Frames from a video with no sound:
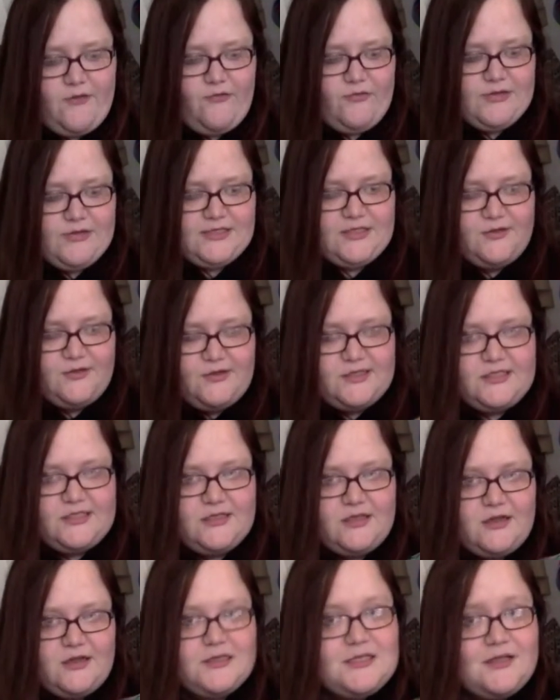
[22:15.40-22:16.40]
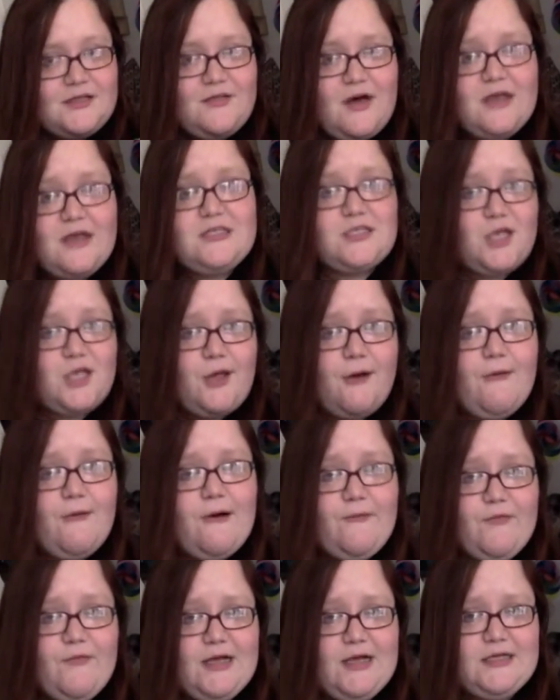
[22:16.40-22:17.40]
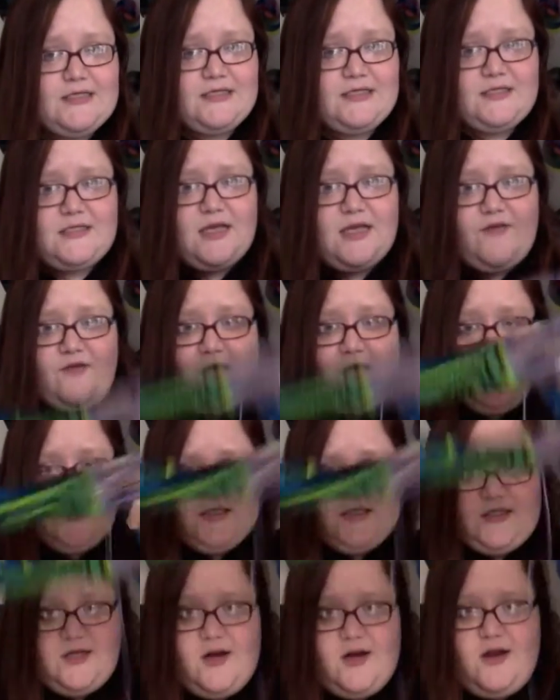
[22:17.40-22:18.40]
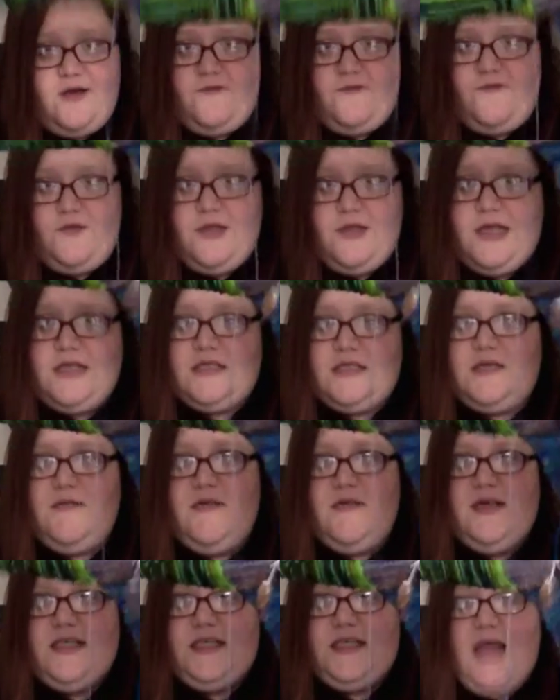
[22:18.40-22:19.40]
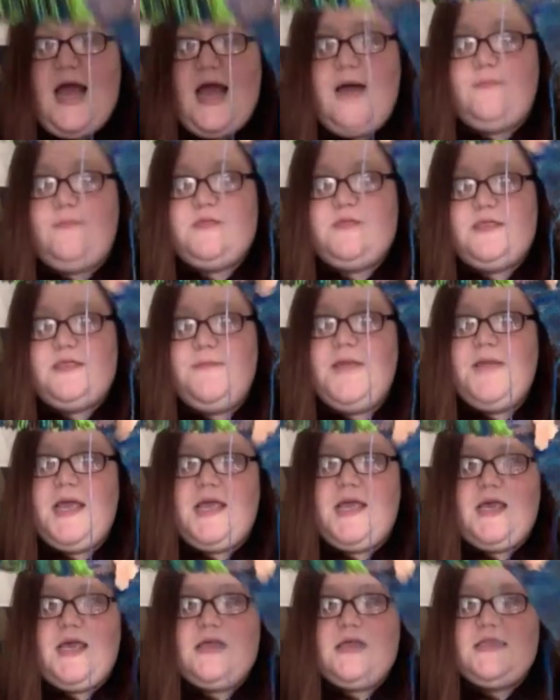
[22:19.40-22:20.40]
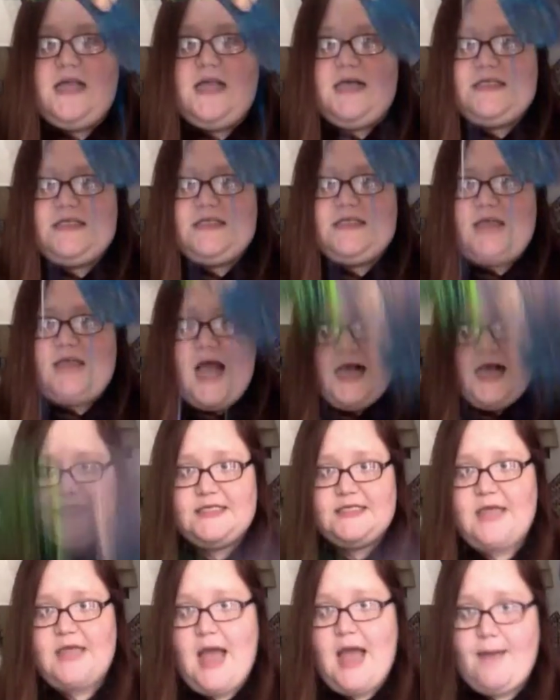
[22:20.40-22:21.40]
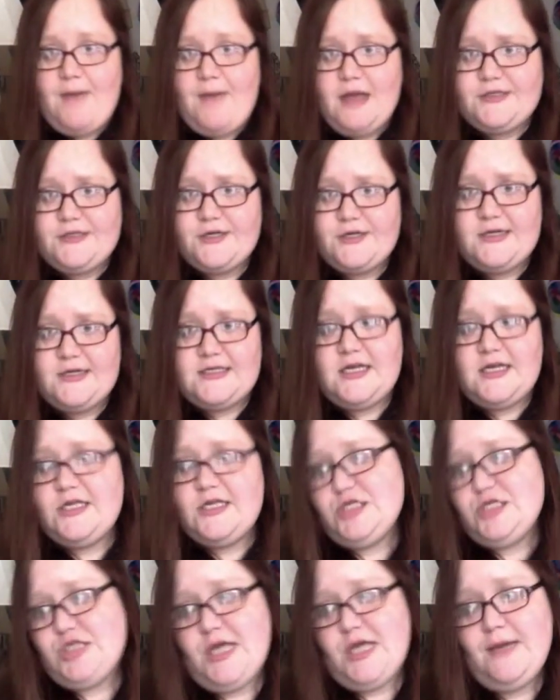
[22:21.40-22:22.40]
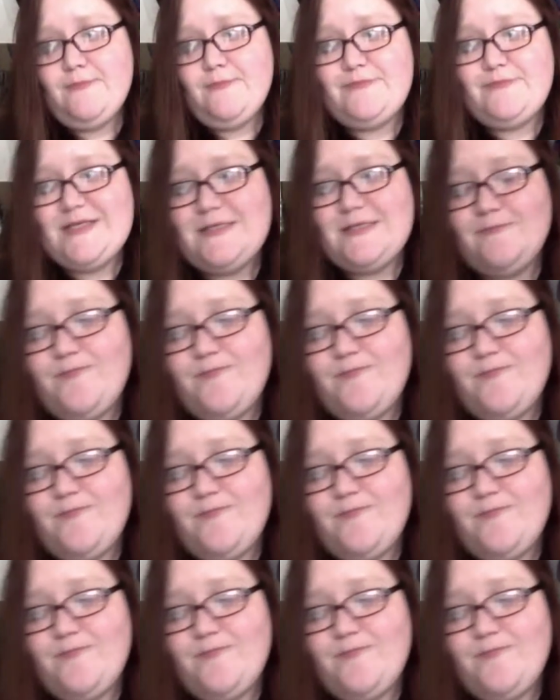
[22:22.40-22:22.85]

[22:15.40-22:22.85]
So there's a lot to go on this. I've got to start filling in some of these gaps and making less haphazardous kind of shapes.